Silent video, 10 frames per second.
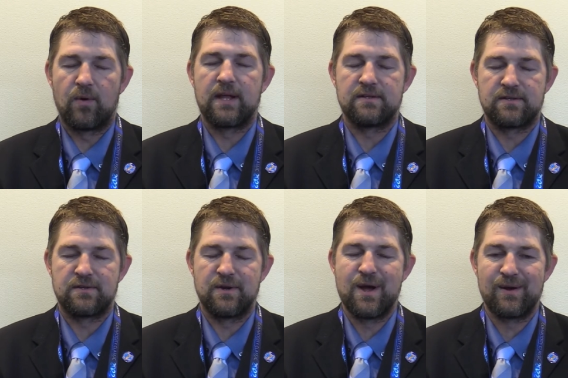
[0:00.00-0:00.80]
end
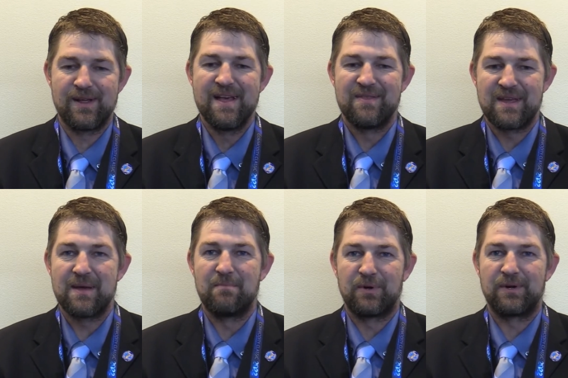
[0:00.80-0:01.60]
to the
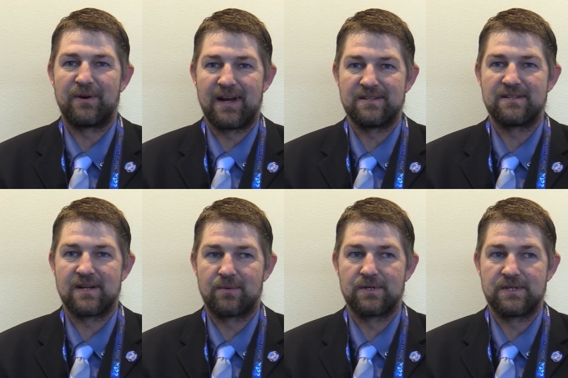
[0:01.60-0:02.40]
input rises
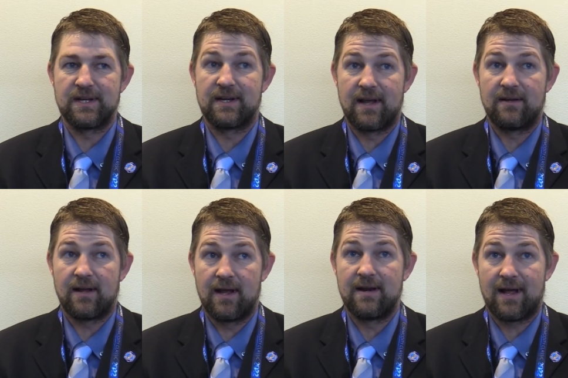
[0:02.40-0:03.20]
that we're seeing,
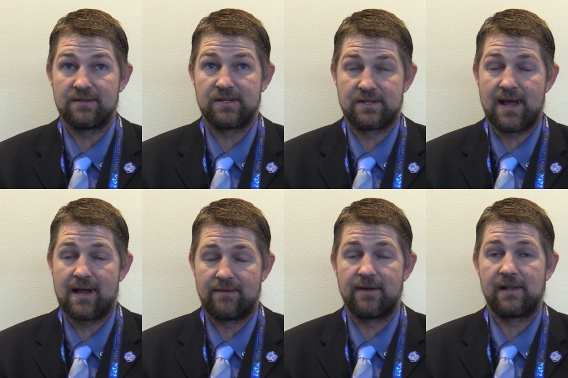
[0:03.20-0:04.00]
and not just
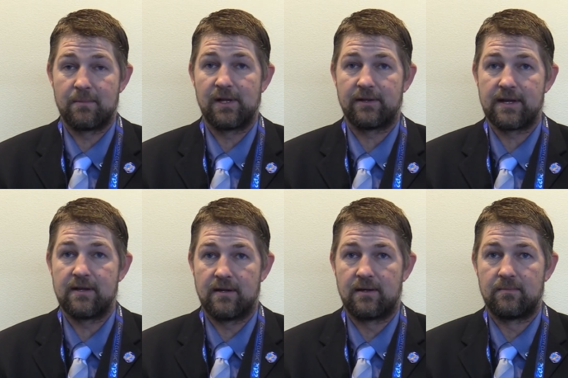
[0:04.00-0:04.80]
that,
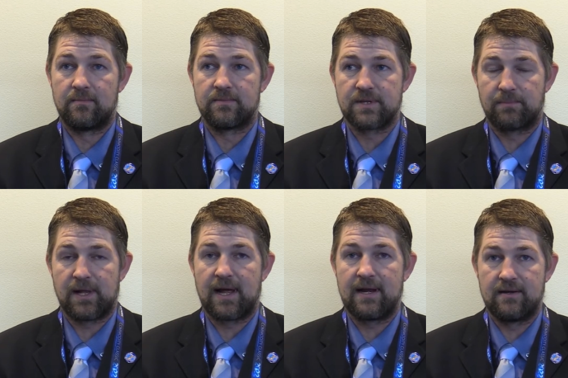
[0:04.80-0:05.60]
availability,
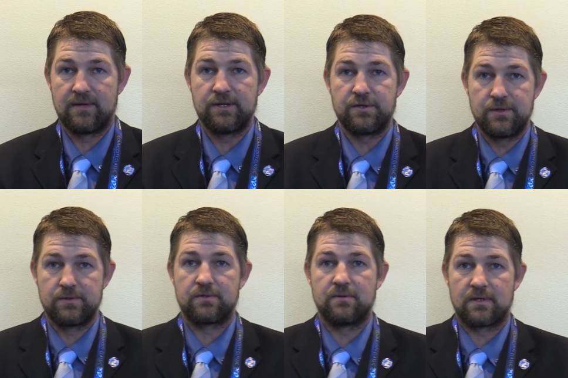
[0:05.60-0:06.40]
supply
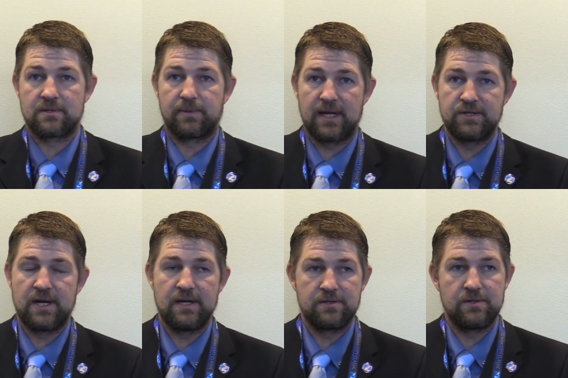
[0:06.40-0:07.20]
issues, supply
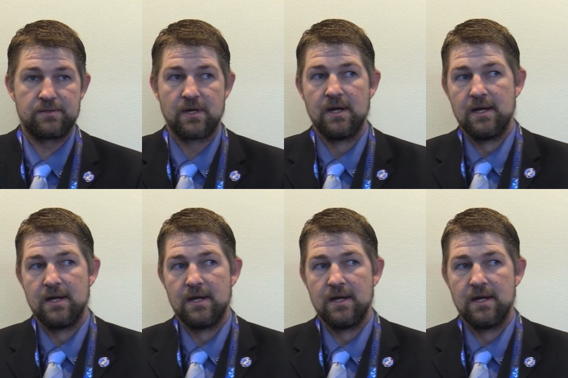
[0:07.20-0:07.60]
chain issues.